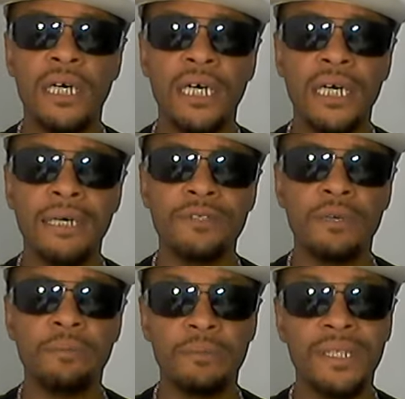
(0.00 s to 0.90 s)
uh, you
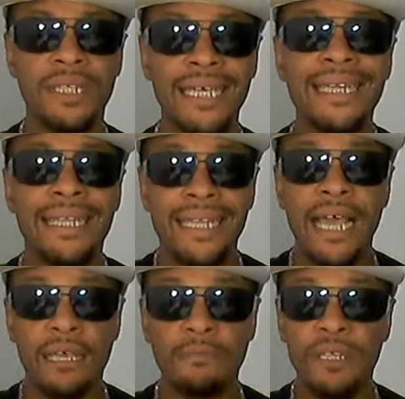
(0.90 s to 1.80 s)
know, people thinking
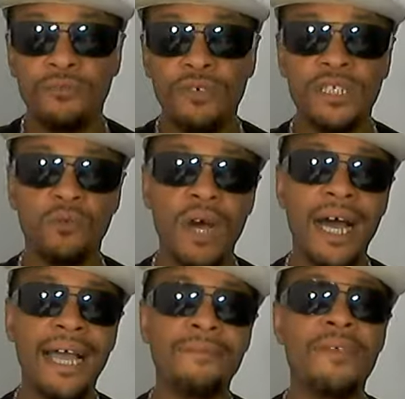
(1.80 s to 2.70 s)
that could be the reason
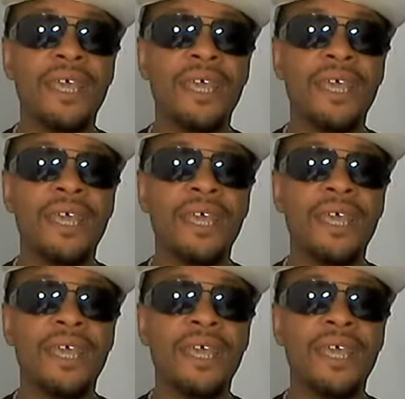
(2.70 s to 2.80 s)
why.